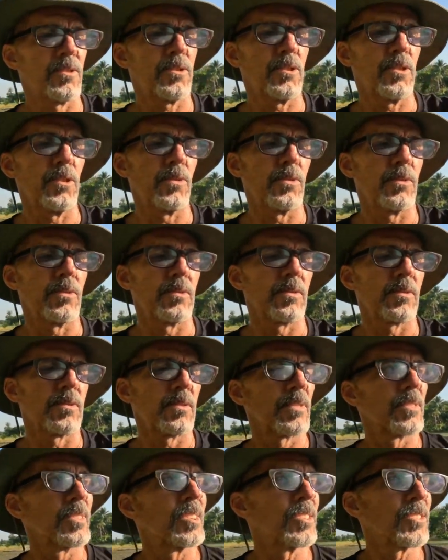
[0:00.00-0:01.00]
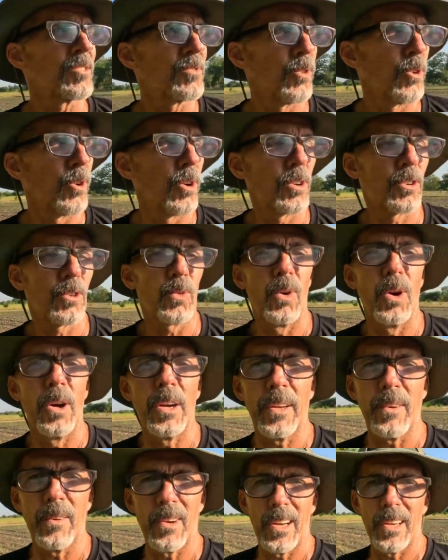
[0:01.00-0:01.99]
shoot, it's
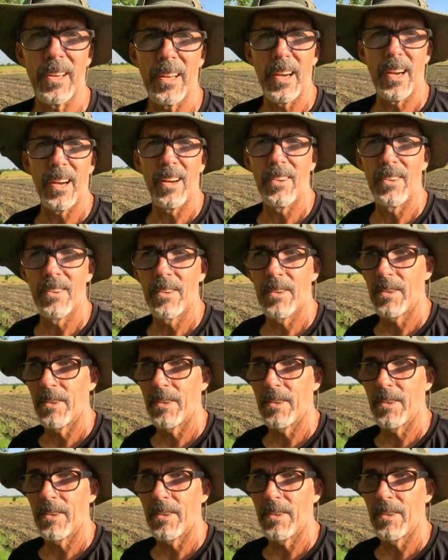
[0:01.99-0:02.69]
4:20 right now.